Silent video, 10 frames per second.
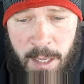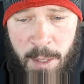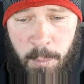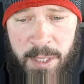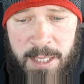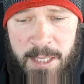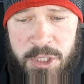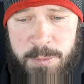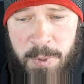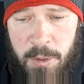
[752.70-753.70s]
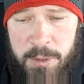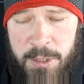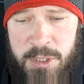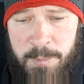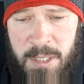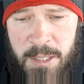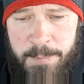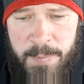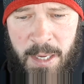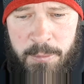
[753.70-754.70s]
And when he had spoken unto me,
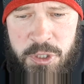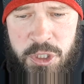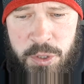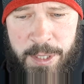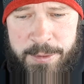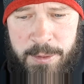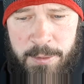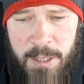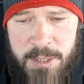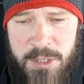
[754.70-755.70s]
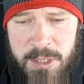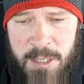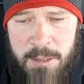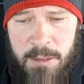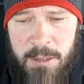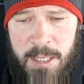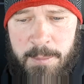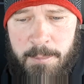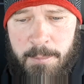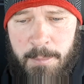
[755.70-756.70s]
I was strengthened, and said,
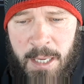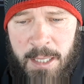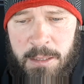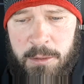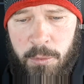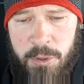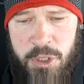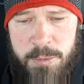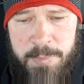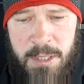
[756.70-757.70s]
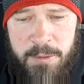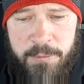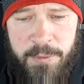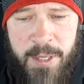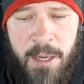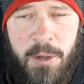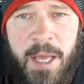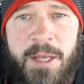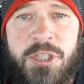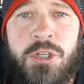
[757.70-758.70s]
Let my Lord speak, for thou
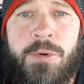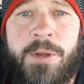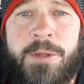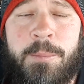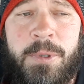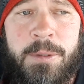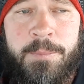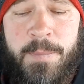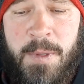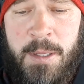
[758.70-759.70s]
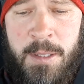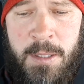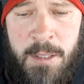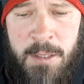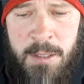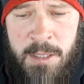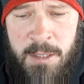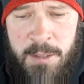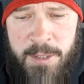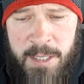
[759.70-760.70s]
hast strengthened me.
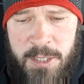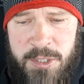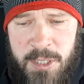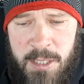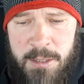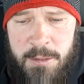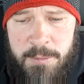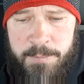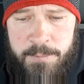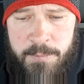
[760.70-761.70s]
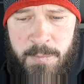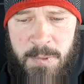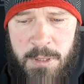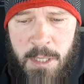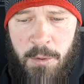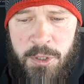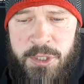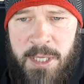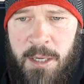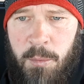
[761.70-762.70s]
Then he said,
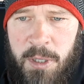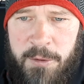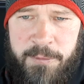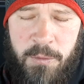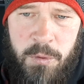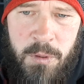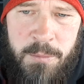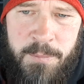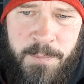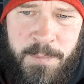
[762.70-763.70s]
Knowest thou wherefore